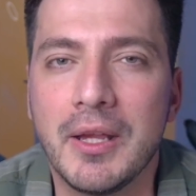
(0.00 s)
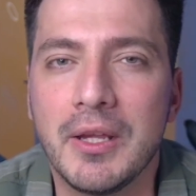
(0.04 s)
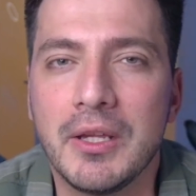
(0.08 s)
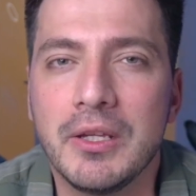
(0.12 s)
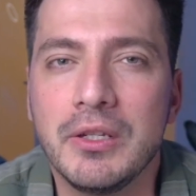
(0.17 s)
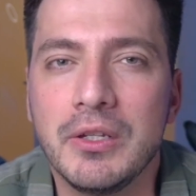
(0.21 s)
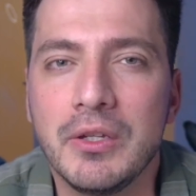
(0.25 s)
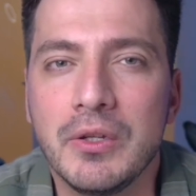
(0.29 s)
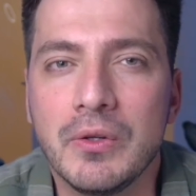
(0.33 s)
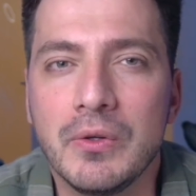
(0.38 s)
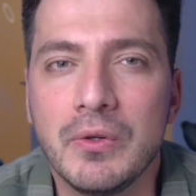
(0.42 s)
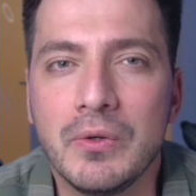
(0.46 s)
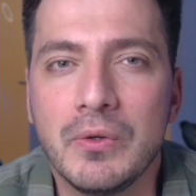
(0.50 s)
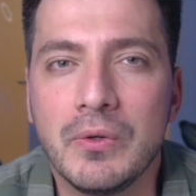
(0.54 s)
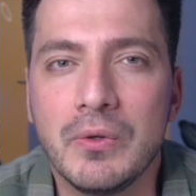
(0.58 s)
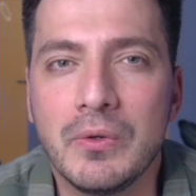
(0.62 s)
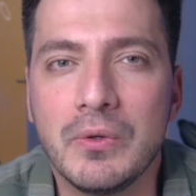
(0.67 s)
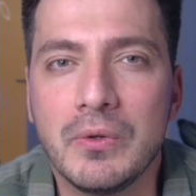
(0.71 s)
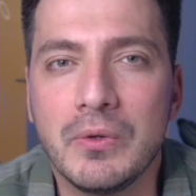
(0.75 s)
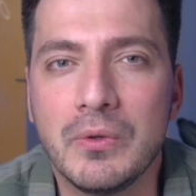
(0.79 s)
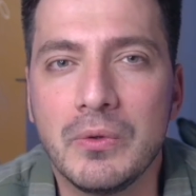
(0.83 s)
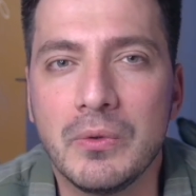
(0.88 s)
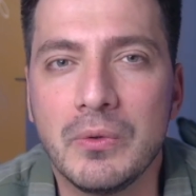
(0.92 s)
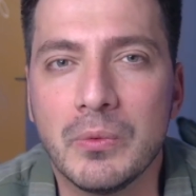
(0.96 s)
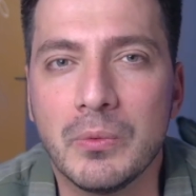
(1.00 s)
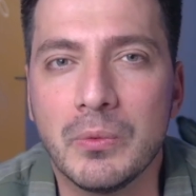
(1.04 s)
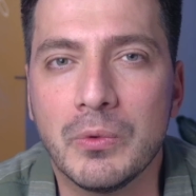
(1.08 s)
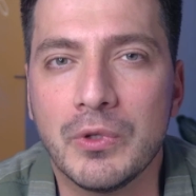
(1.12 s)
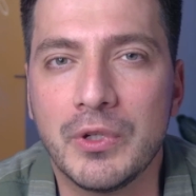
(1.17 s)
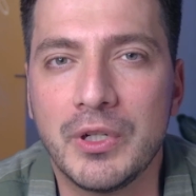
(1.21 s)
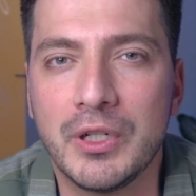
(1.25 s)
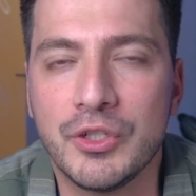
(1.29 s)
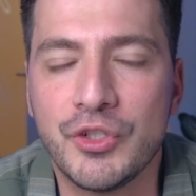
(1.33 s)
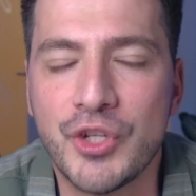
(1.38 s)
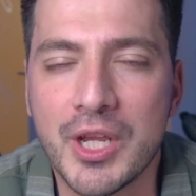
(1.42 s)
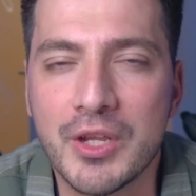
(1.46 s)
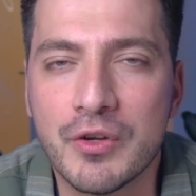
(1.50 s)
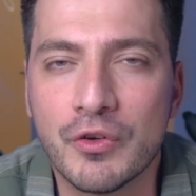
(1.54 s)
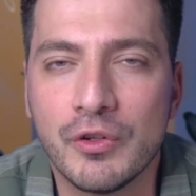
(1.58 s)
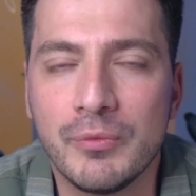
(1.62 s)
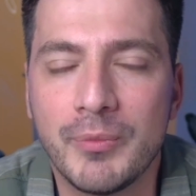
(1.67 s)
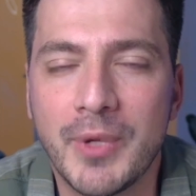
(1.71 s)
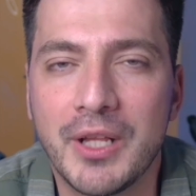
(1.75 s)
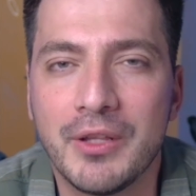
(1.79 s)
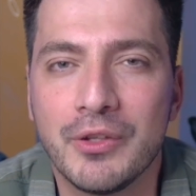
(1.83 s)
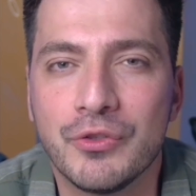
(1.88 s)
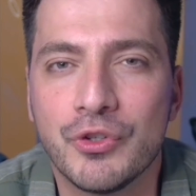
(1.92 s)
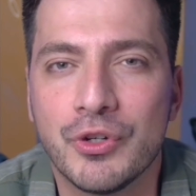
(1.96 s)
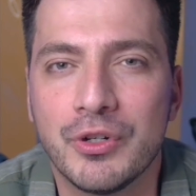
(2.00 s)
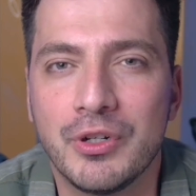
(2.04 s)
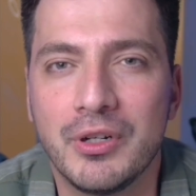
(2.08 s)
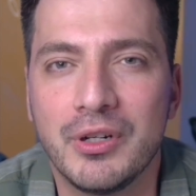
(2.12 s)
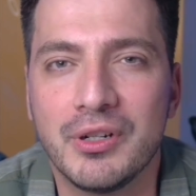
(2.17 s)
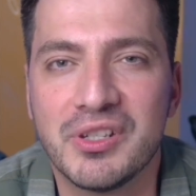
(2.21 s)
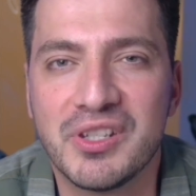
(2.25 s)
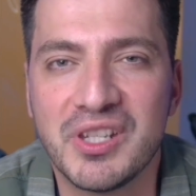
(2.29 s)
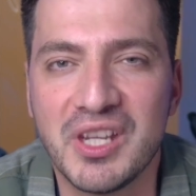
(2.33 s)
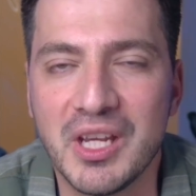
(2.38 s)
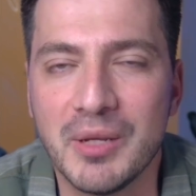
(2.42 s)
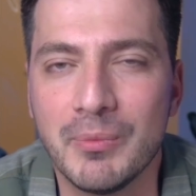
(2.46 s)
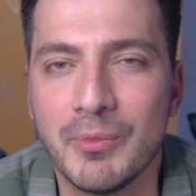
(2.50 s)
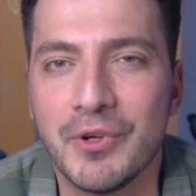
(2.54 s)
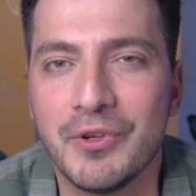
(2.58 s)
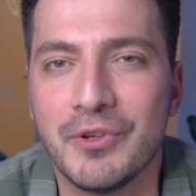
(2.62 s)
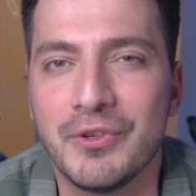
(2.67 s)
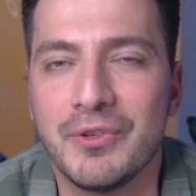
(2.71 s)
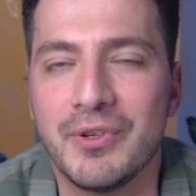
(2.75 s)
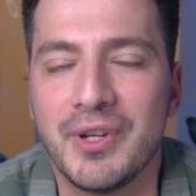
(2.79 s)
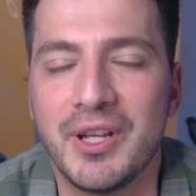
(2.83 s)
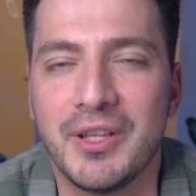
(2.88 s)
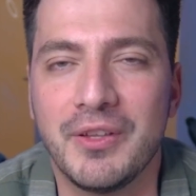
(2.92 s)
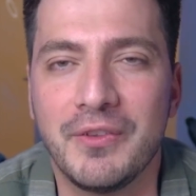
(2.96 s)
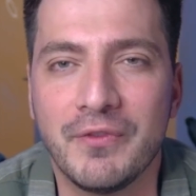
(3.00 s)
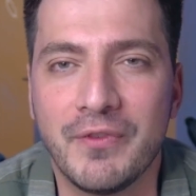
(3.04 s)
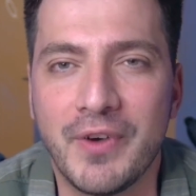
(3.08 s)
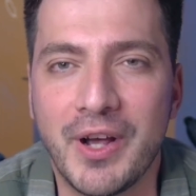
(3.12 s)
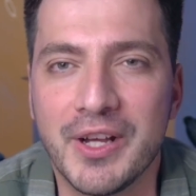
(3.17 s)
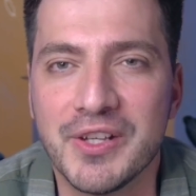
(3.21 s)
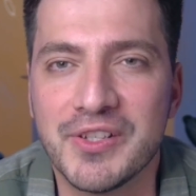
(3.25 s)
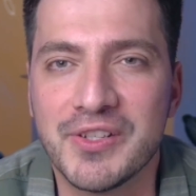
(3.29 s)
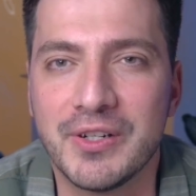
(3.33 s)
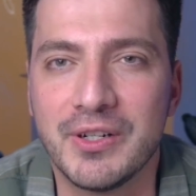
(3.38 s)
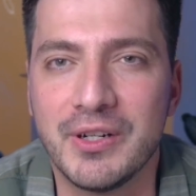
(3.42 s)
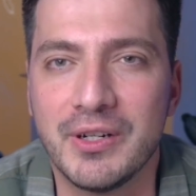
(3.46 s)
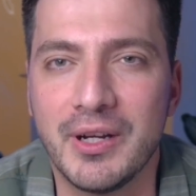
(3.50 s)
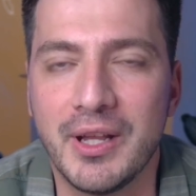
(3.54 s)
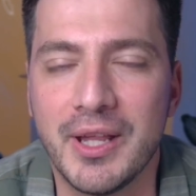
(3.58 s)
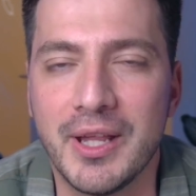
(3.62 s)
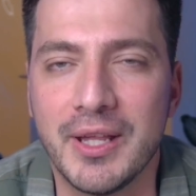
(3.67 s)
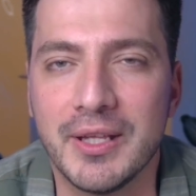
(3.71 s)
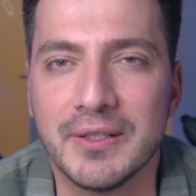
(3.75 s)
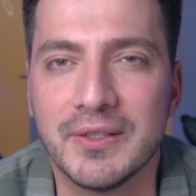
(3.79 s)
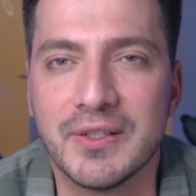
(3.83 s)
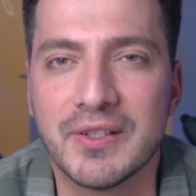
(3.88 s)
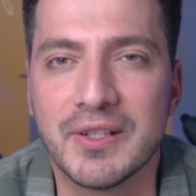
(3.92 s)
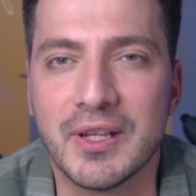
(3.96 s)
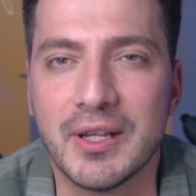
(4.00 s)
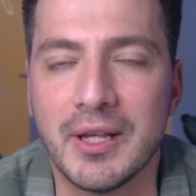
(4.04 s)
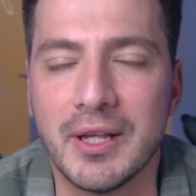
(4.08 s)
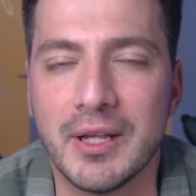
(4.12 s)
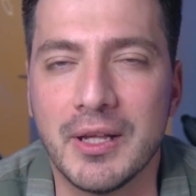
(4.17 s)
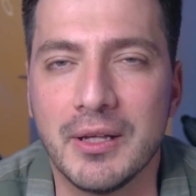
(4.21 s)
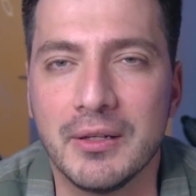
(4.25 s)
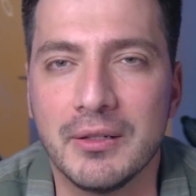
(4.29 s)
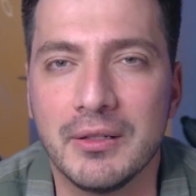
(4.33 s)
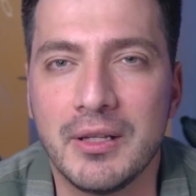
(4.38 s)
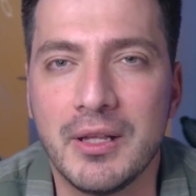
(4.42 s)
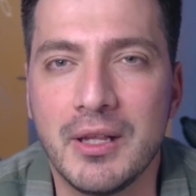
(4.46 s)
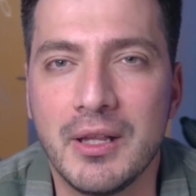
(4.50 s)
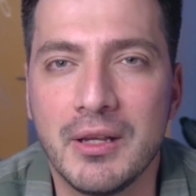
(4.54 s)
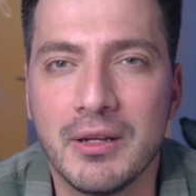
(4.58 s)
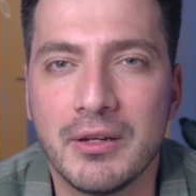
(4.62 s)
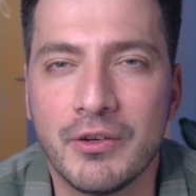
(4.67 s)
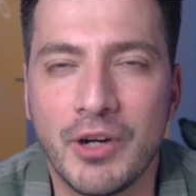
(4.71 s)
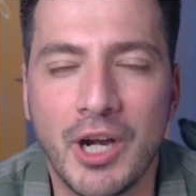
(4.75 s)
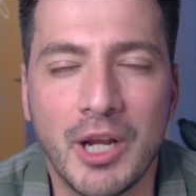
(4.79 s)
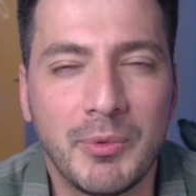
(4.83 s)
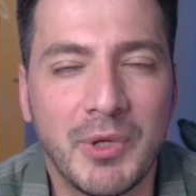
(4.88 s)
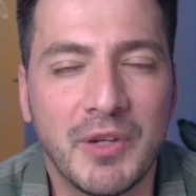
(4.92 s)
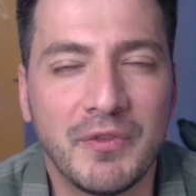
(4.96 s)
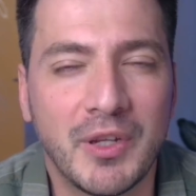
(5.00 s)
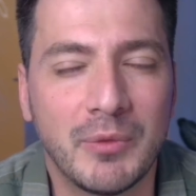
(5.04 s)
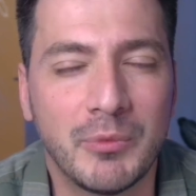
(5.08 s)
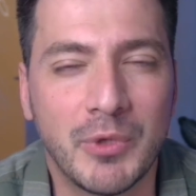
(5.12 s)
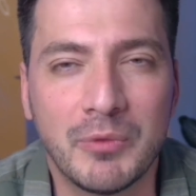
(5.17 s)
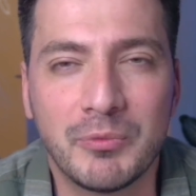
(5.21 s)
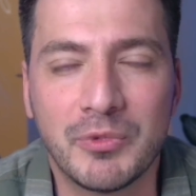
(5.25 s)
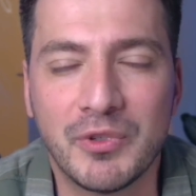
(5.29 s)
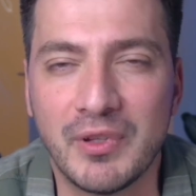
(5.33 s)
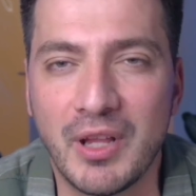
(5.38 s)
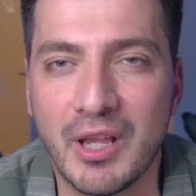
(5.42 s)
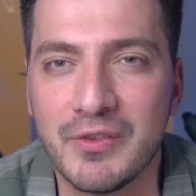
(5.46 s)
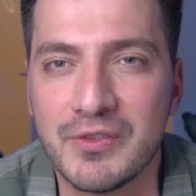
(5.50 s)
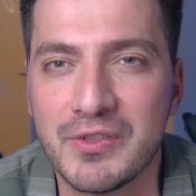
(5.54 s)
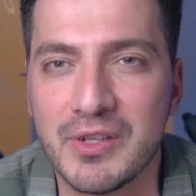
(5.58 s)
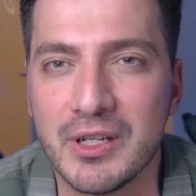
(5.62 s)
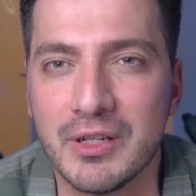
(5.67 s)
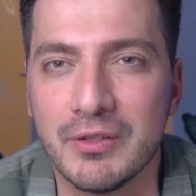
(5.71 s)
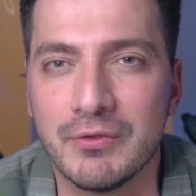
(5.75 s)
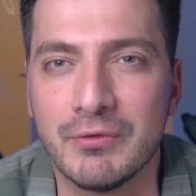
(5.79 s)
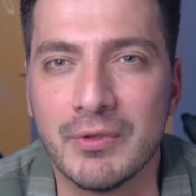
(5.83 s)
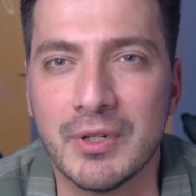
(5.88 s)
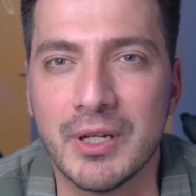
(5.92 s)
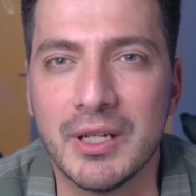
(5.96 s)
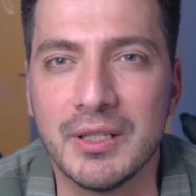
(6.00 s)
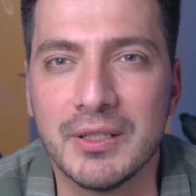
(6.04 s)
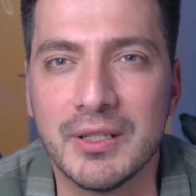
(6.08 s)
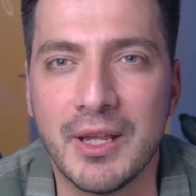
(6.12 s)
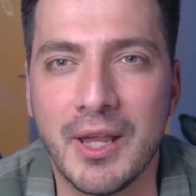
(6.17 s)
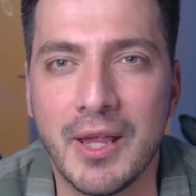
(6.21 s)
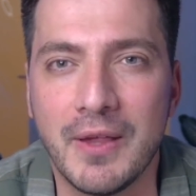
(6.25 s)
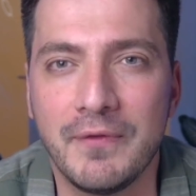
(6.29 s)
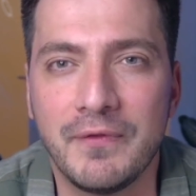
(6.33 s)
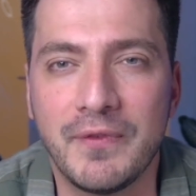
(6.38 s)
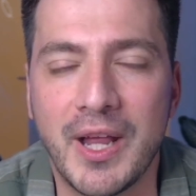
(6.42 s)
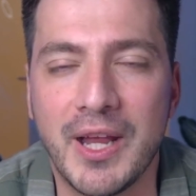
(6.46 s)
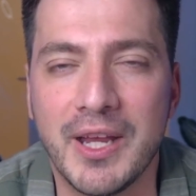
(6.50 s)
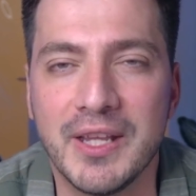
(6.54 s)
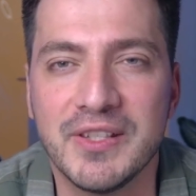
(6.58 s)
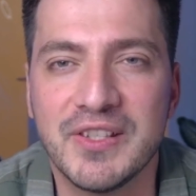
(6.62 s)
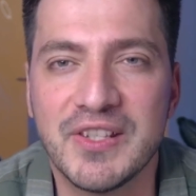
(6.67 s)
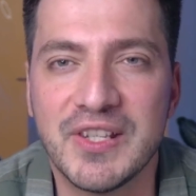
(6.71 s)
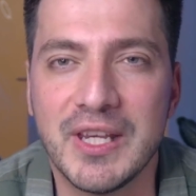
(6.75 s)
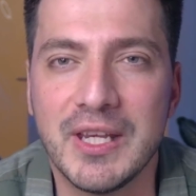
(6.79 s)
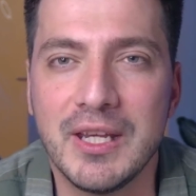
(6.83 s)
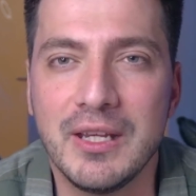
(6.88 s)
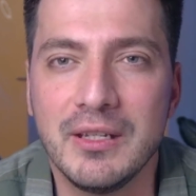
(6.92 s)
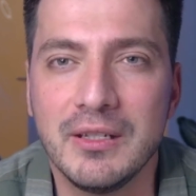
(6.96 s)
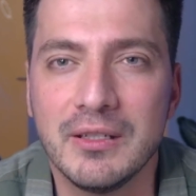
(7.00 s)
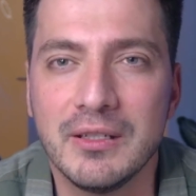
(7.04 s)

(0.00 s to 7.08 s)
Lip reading: You were general manager, CMO, and advisor at, correct me if I'm not pronouncing it right, FINC?